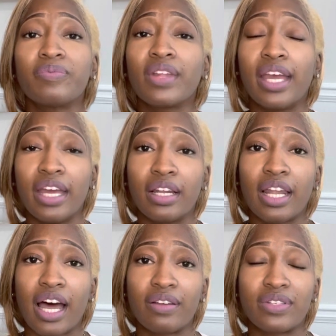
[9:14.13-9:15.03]
in a
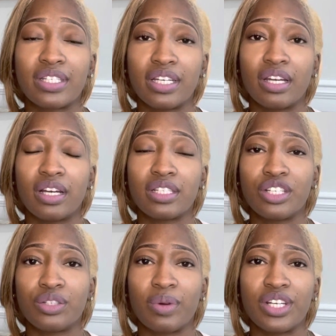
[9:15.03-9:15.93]
lot of
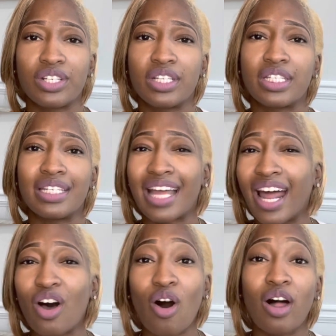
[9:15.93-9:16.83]
situations,
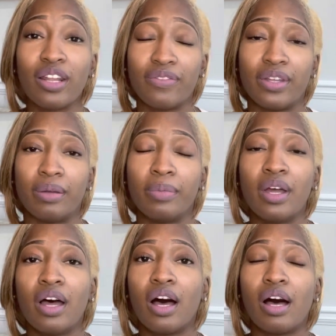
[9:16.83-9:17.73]
not all of them.
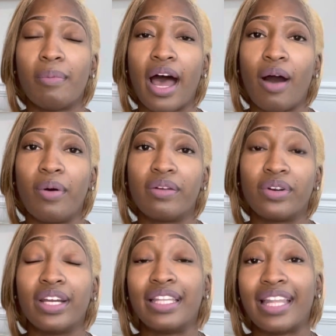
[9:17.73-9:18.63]
However,
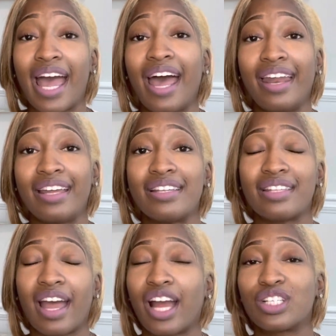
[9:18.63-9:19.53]
and that is
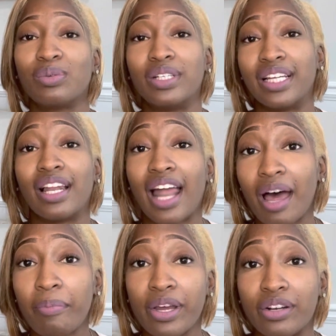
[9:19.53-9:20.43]
actually a
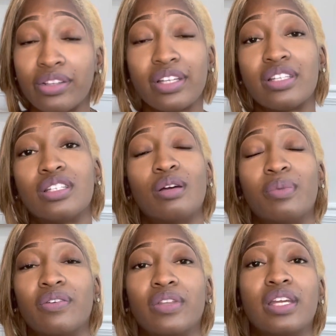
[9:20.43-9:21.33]
lot better than some
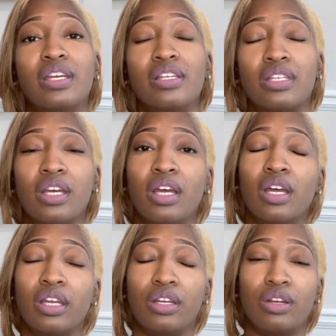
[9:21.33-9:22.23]
of these
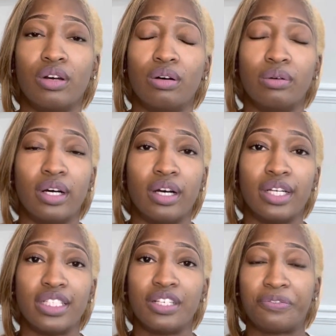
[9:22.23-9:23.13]

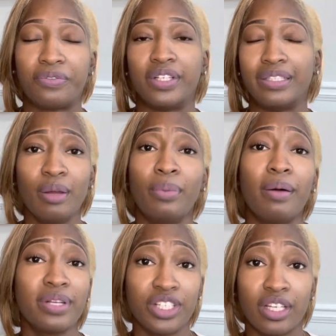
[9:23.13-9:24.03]
different
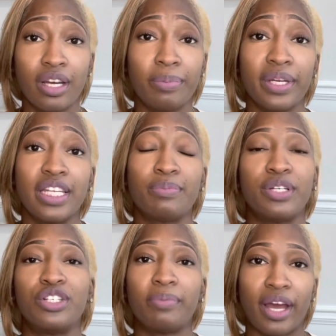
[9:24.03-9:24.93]
publishing companies,
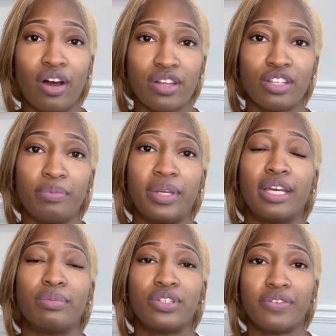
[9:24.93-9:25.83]
but you might also be
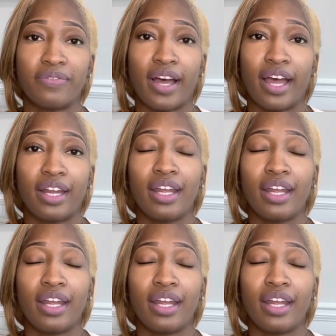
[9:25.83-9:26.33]
able to find